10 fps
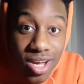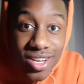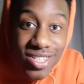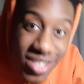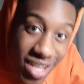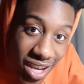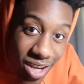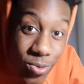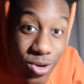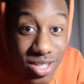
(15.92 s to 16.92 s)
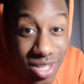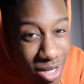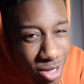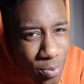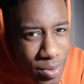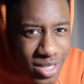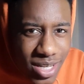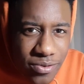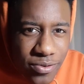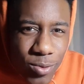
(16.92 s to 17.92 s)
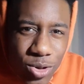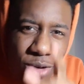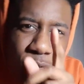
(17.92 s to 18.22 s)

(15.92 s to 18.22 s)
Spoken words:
Today we've got something a little bit different. We're doing a